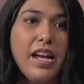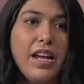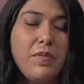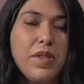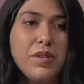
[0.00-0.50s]

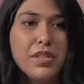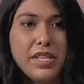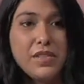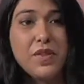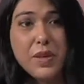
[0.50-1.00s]
um, there's,
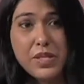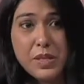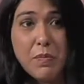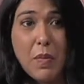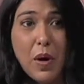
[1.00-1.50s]
it's very
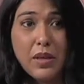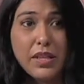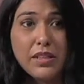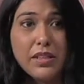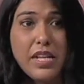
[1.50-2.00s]

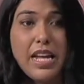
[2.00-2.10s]
symbolic,